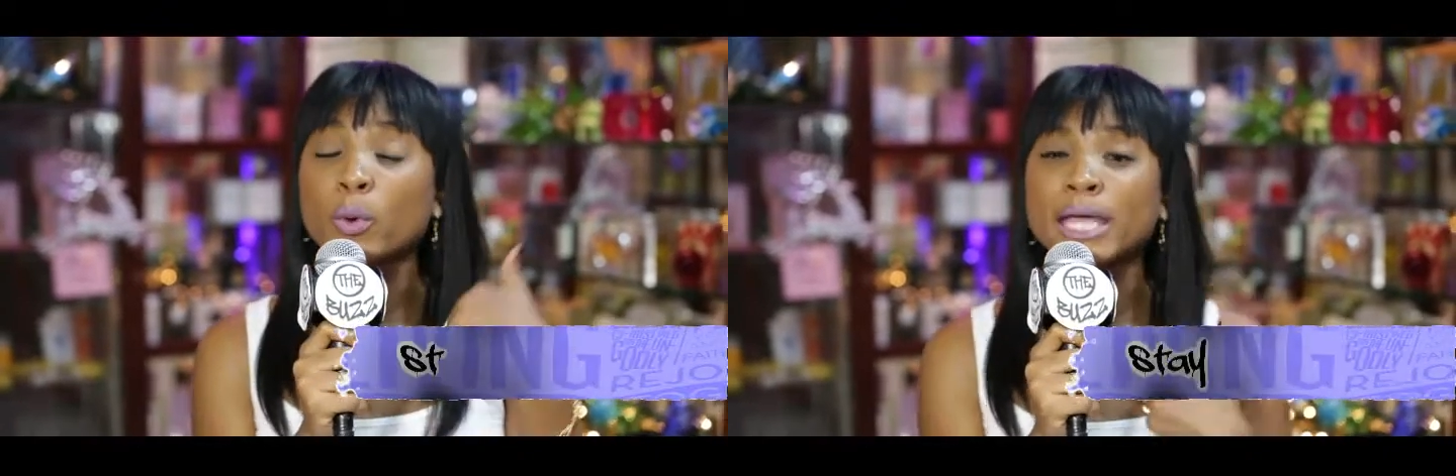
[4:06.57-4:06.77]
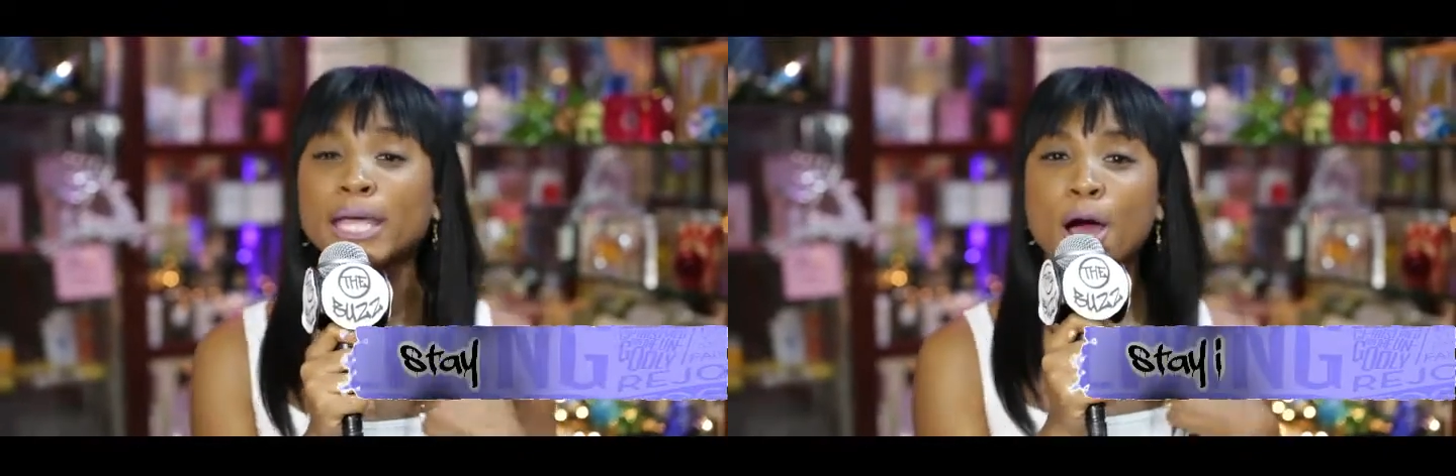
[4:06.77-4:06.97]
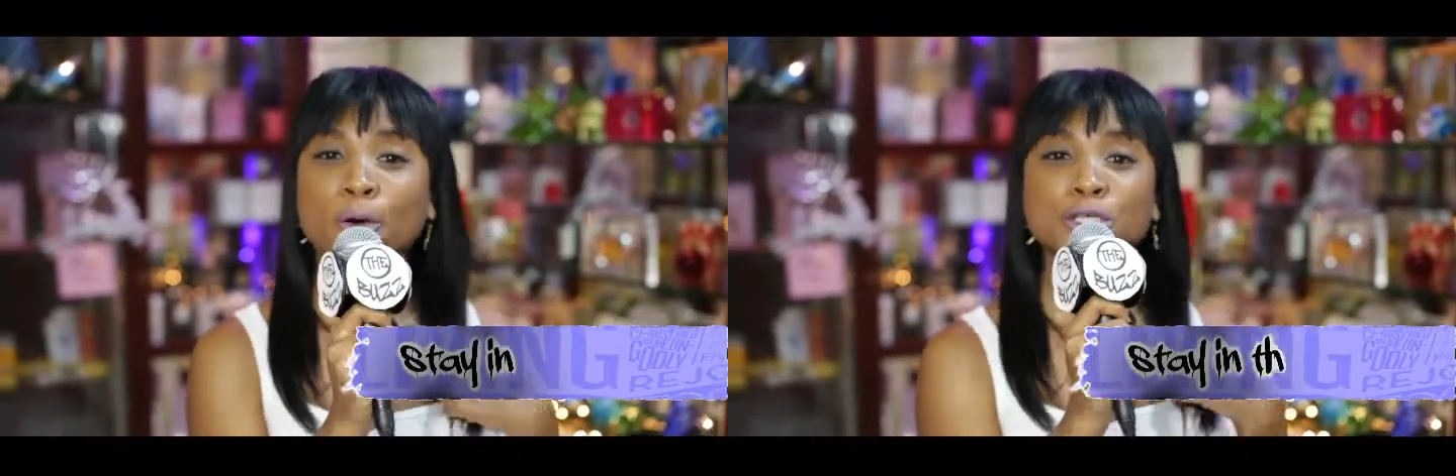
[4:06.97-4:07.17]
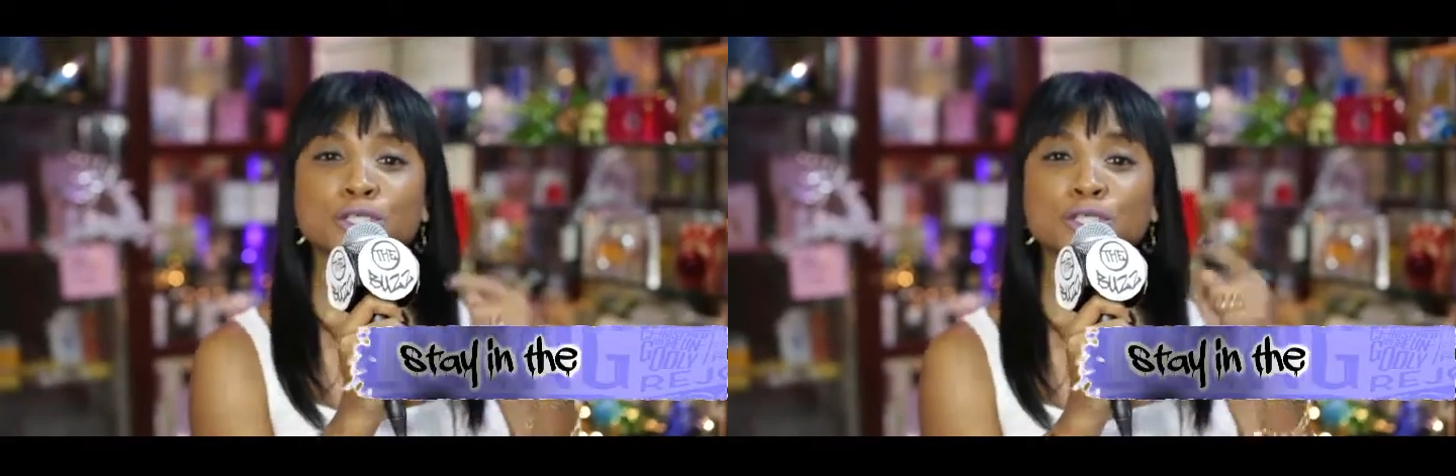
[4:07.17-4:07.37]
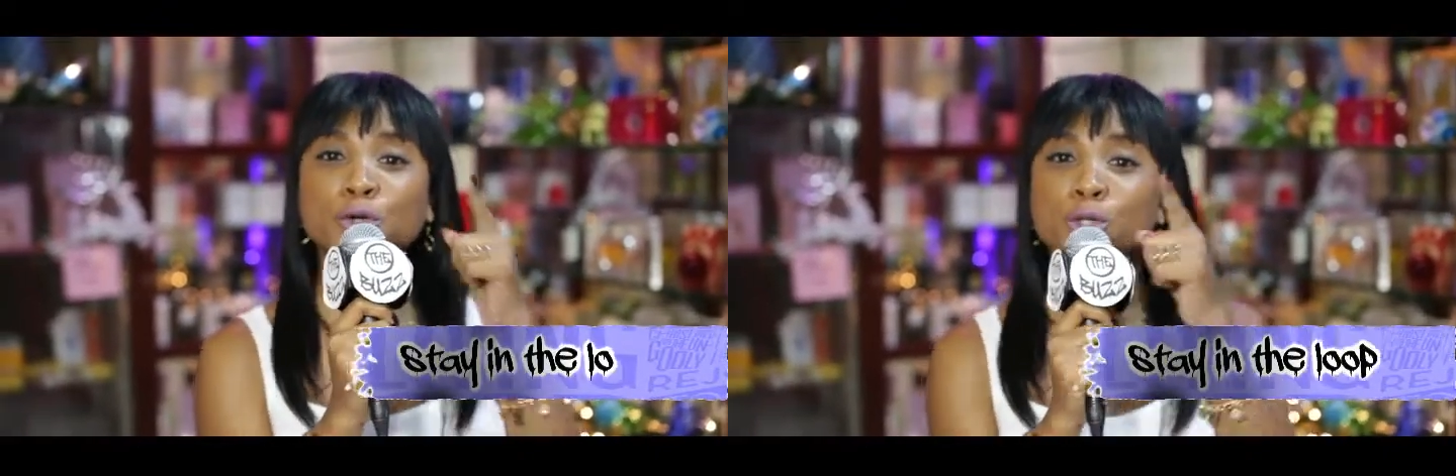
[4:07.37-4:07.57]
we are going
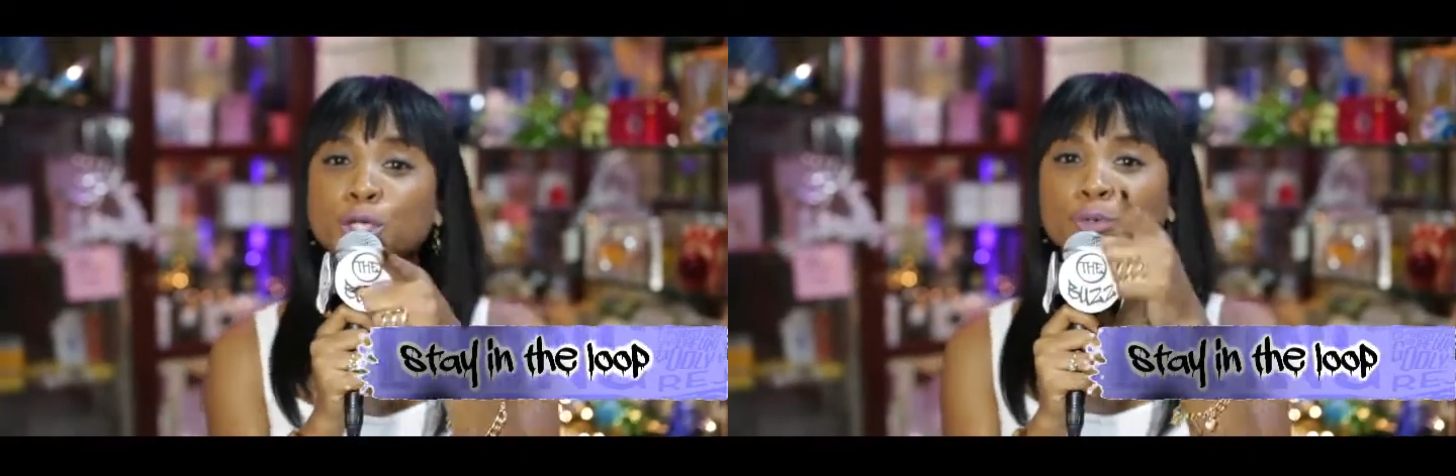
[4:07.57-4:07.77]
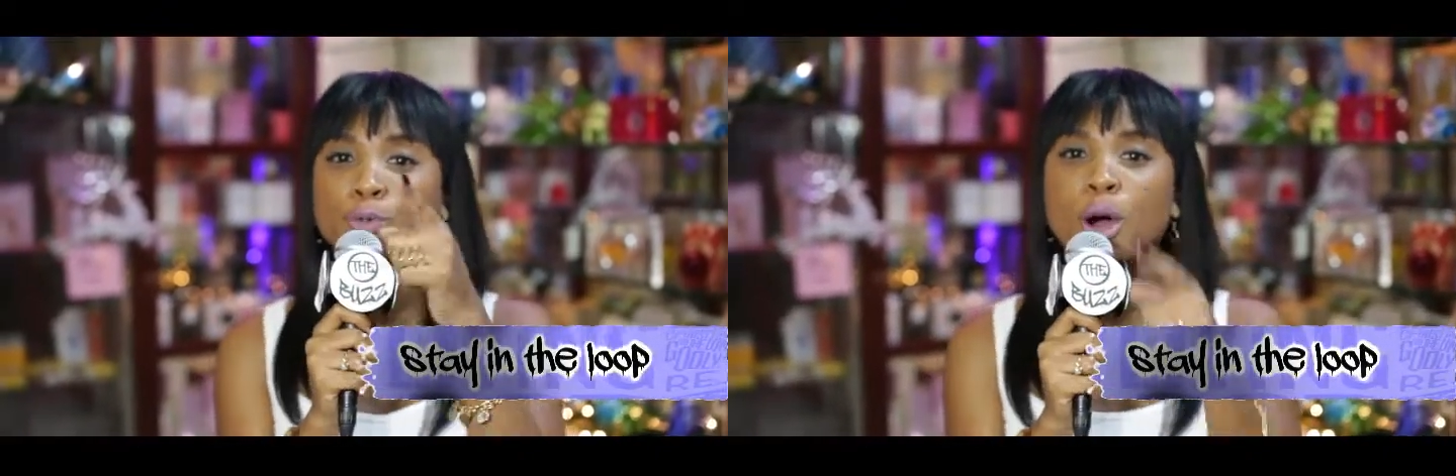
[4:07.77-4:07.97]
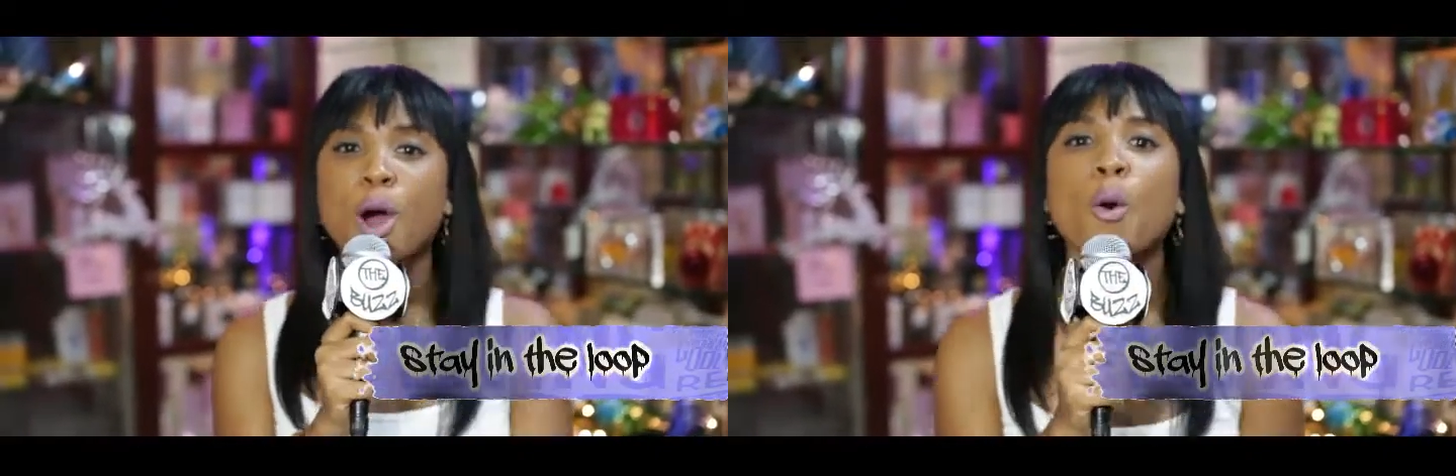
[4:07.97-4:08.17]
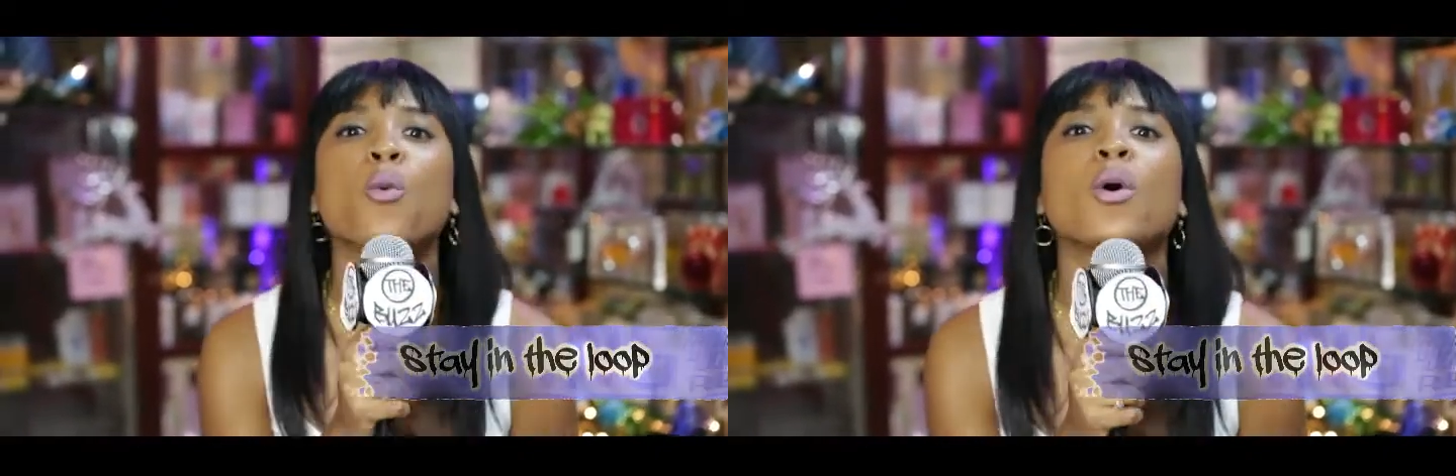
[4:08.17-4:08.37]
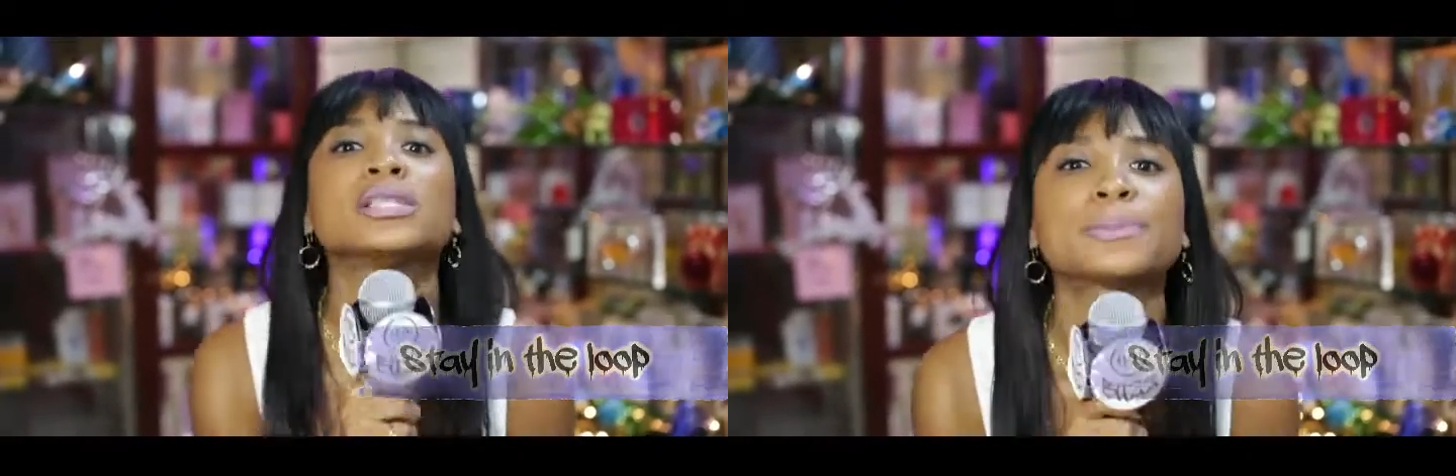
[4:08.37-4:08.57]
to show you
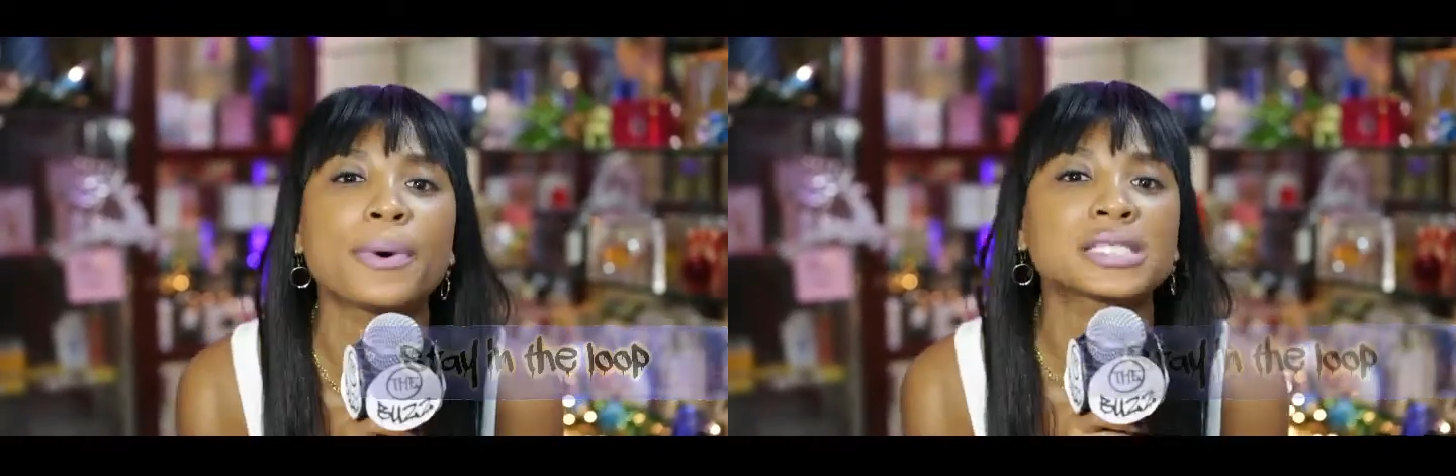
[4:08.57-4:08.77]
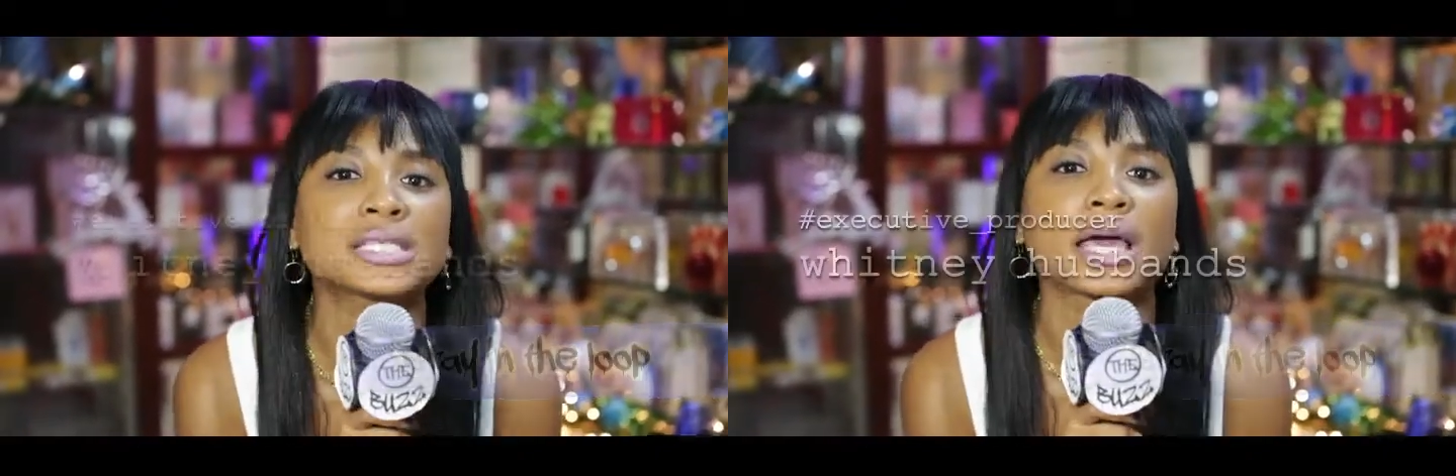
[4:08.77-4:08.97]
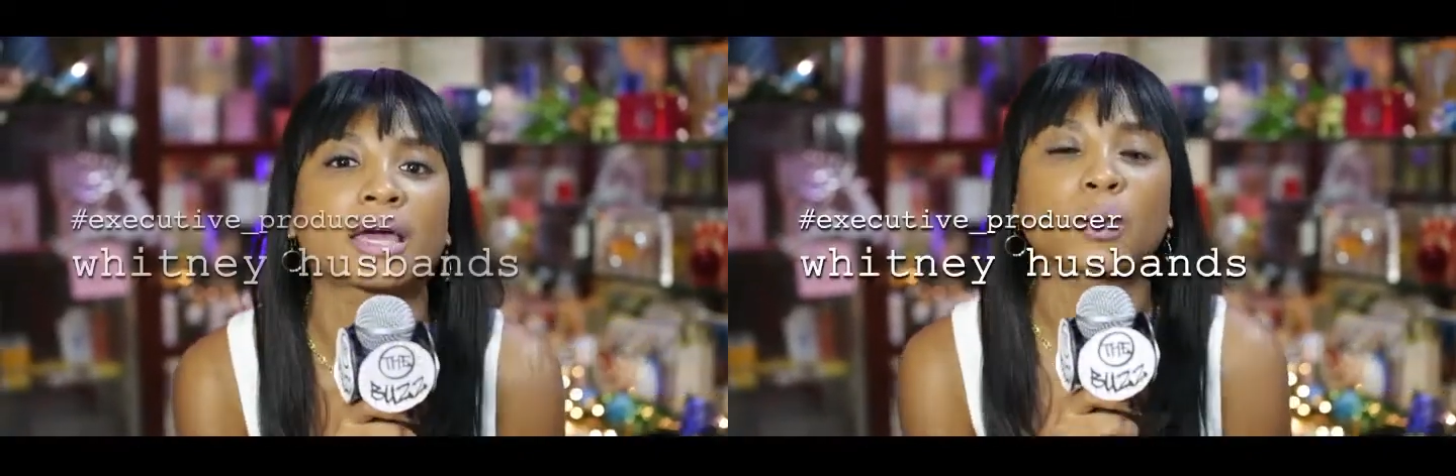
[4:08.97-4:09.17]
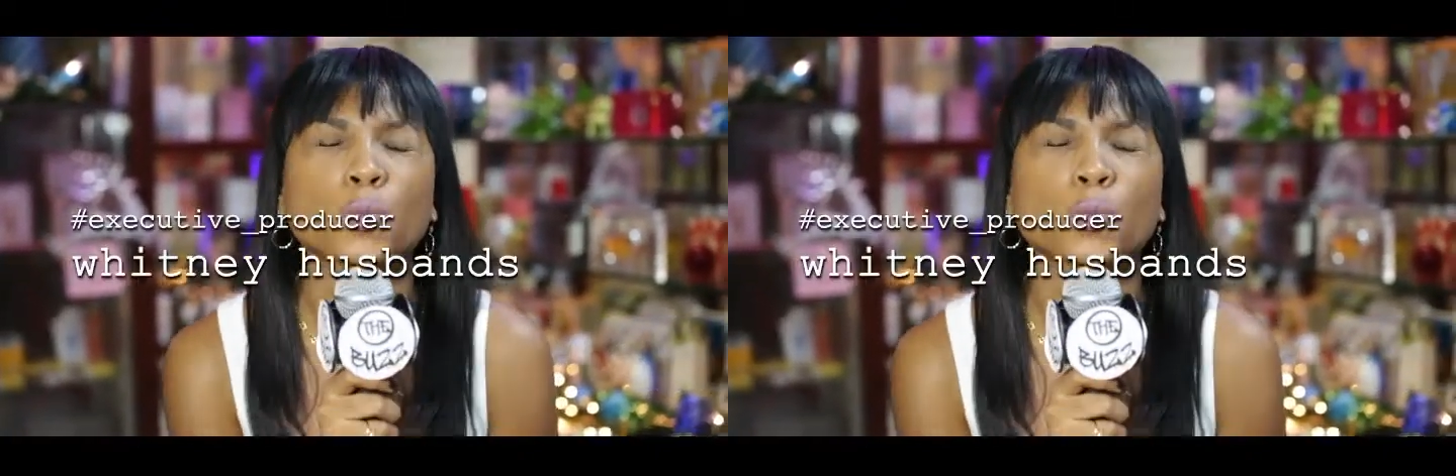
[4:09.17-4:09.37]
what's buzzing.